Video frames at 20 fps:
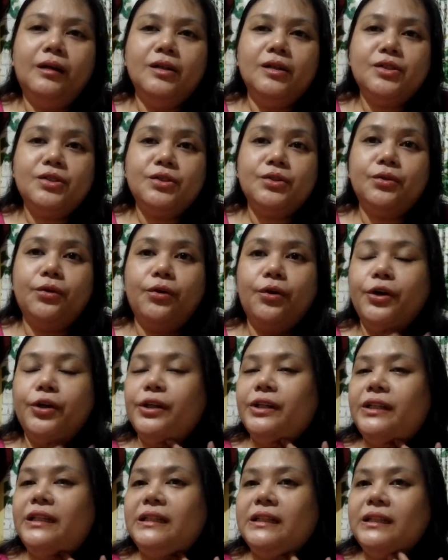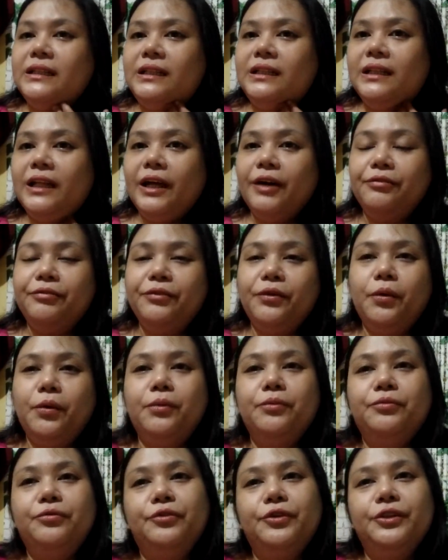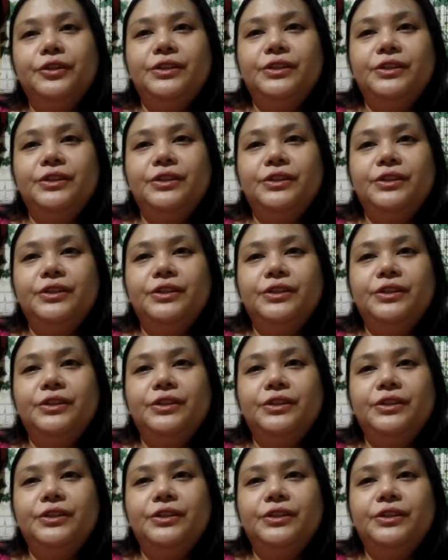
store the leftover